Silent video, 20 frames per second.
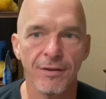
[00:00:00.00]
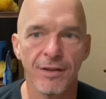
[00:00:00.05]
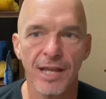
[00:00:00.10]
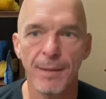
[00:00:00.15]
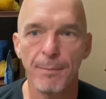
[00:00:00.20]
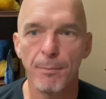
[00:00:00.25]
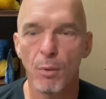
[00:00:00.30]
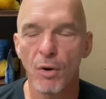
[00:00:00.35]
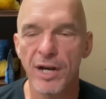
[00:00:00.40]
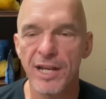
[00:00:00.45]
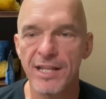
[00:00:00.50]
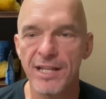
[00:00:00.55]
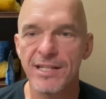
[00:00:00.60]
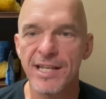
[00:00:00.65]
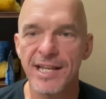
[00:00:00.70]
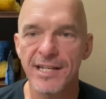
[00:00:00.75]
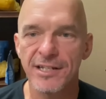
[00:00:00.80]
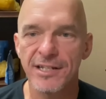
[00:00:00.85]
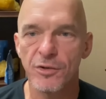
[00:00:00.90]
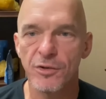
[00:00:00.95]
and breathed
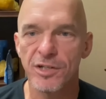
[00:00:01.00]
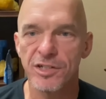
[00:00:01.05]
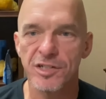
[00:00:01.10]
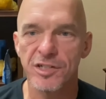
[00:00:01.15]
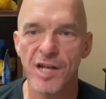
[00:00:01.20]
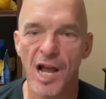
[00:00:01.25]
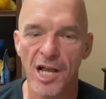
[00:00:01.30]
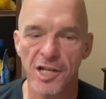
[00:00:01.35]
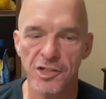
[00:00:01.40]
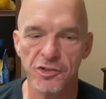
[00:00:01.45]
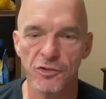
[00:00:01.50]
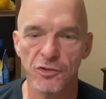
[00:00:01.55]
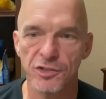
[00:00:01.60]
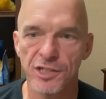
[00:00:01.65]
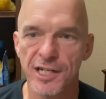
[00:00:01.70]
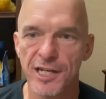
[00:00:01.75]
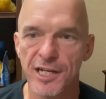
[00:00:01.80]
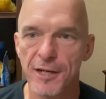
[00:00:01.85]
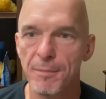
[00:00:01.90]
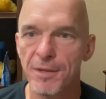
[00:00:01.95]
into his
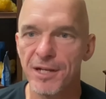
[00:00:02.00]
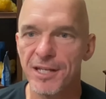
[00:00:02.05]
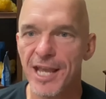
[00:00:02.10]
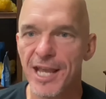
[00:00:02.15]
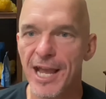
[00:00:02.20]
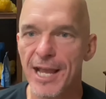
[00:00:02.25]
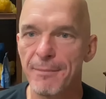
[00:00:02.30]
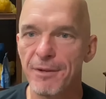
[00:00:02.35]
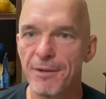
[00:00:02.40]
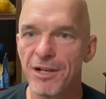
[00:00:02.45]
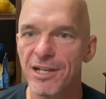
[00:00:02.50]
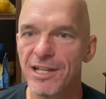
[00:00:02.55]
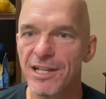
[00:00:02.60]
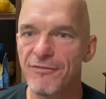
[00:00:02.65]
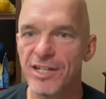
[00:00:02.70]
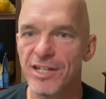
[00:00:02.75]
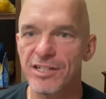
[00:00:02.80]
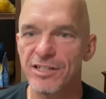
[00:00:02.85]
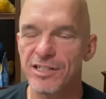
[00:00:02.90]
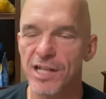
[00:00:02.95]
nostrils, and he became a
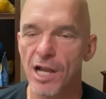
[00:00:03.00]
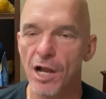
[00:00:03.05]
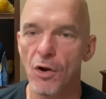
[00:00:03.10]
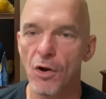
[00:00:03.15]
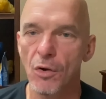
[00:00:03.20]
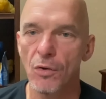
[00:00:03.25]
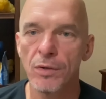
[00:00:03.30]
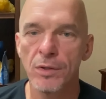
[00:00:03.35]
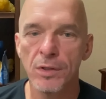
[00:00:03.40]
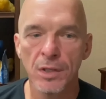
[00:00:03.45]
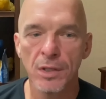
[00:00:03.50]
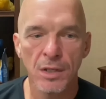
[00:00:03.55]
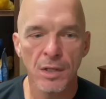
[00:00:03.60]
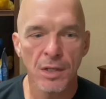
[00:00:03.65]
living soul.